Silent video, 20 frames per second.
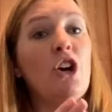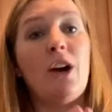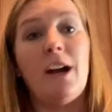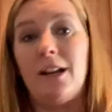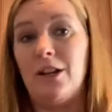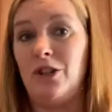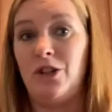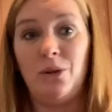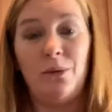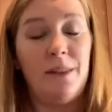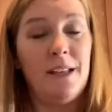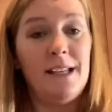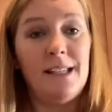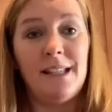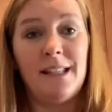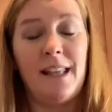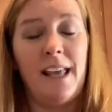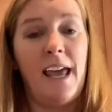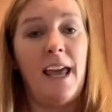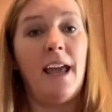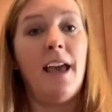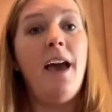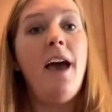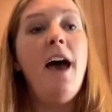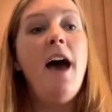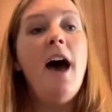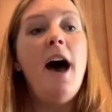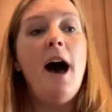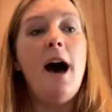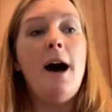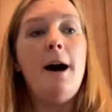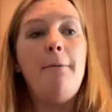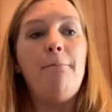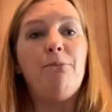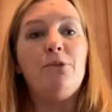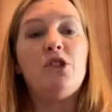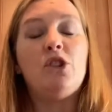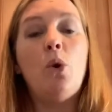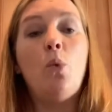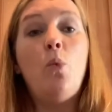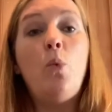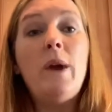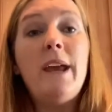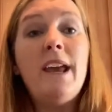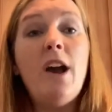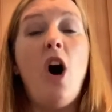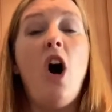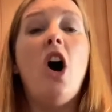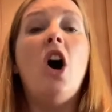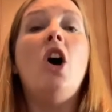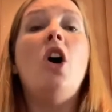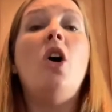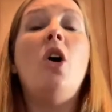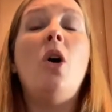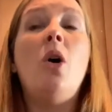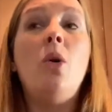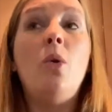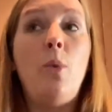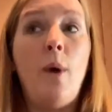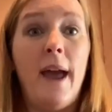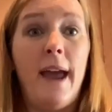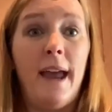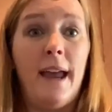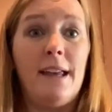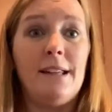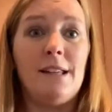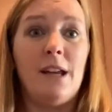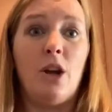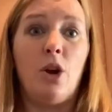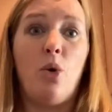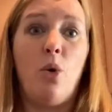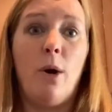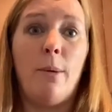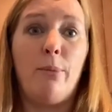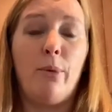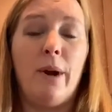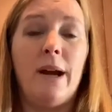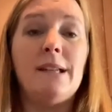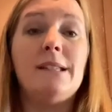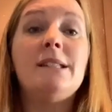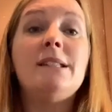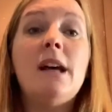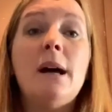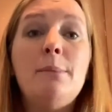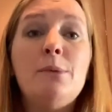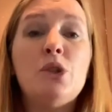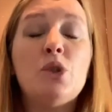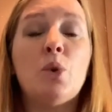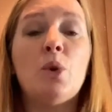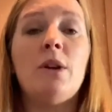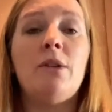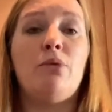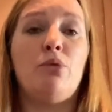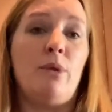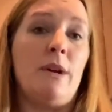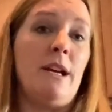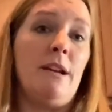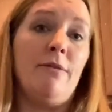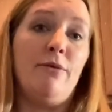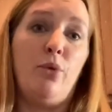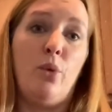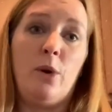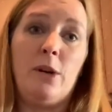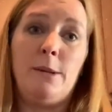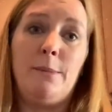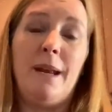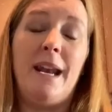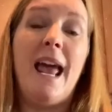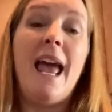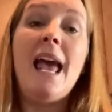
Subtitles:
and do this thing. So we always incorporate some sort of reinforcement